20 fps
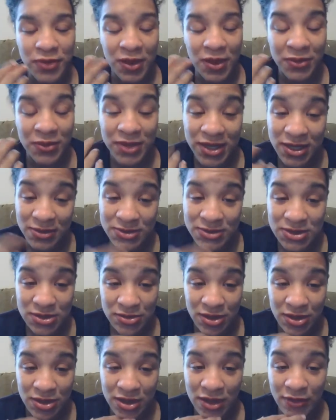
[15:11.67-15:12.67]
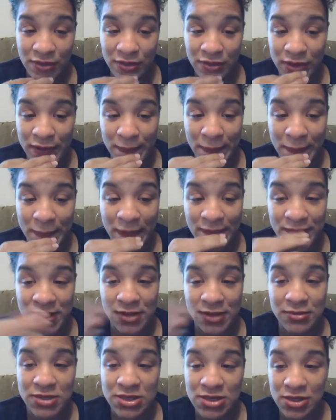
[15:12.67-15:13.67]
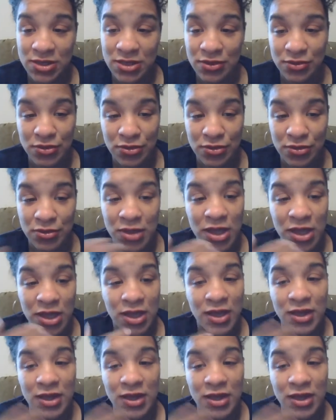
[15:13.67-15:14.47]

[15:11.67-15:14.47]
we get up to recovery. My family's in the room.